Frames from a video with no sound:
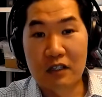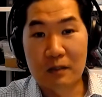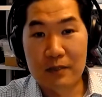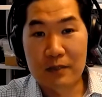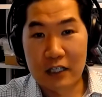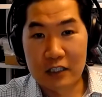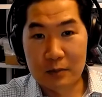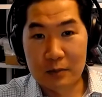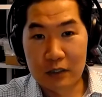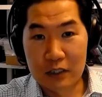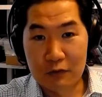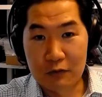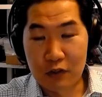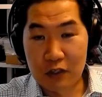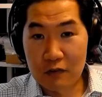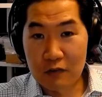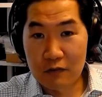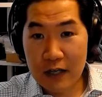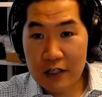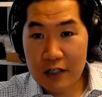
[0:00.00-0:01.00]
realm of possibility
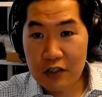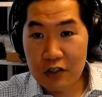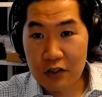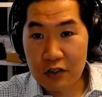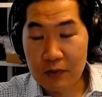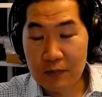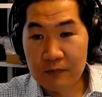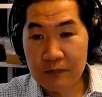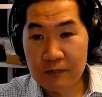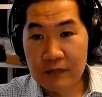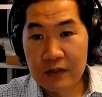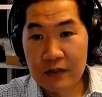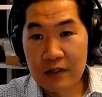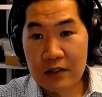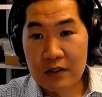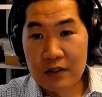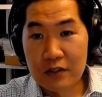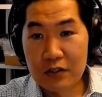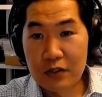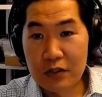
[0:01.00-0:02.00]
for an inventor
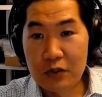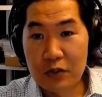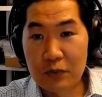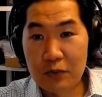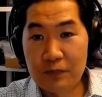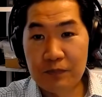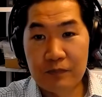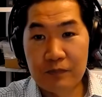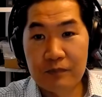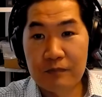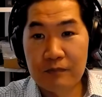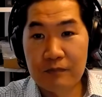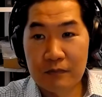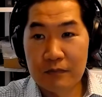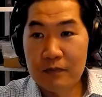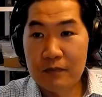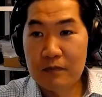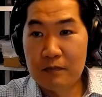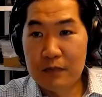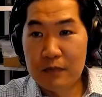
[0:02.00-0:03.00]
to
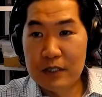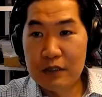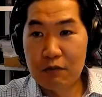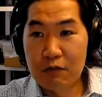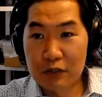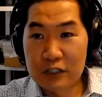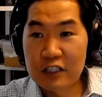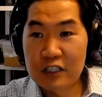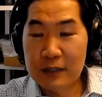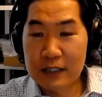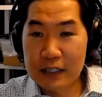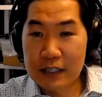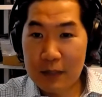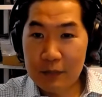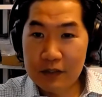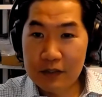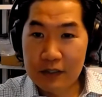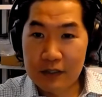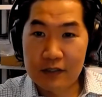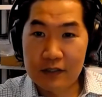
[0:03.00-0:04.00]
be reasonably
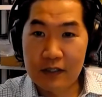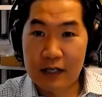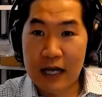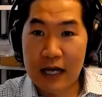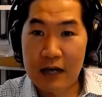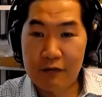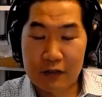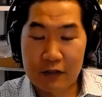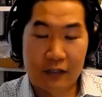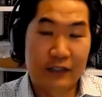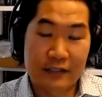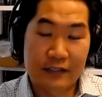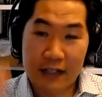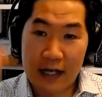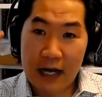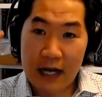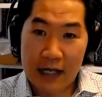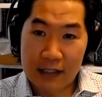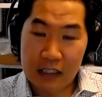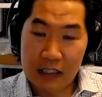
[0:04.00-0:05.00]
competent, to have at least
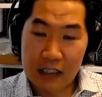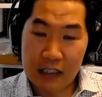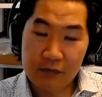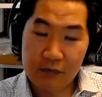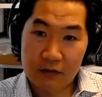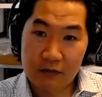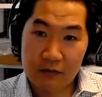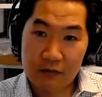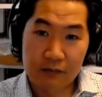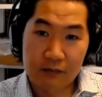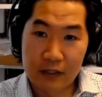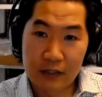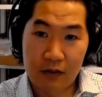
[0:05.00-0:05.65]
a high level,